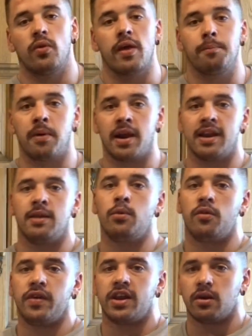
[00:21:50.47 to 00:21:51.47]
There's plenty
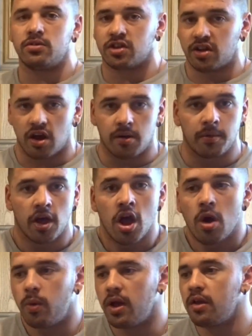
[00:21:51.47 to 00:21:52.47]
more videos to come
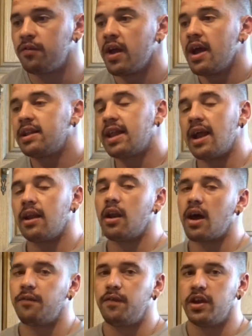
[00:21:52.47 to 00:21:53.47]
with daily
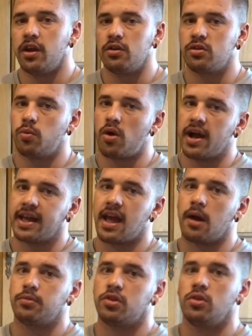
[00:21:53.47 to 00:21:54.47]
life videos of what I
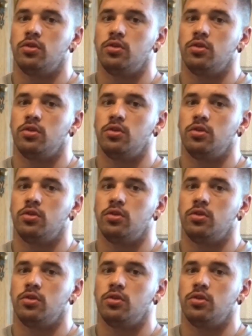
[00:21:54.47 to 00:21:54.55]
get up to.